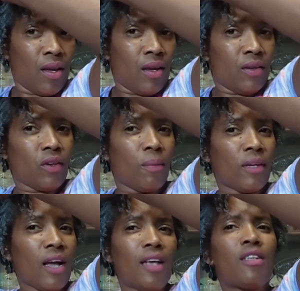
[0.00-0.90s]
So
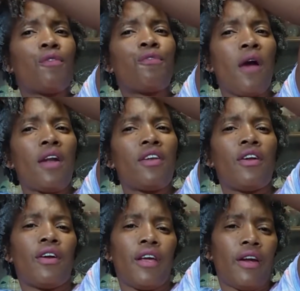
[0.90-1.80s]
because the front of
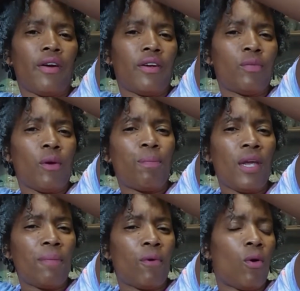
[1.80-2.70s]
your hair is what
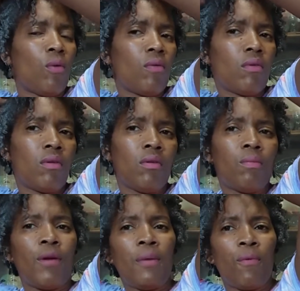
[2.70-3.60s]
people
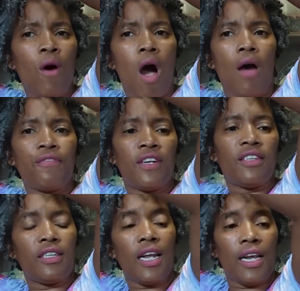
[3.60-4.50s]
often
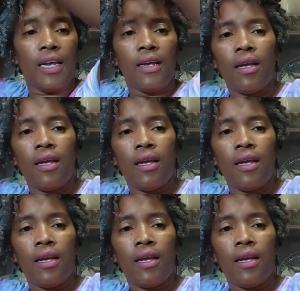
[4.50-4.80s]
see,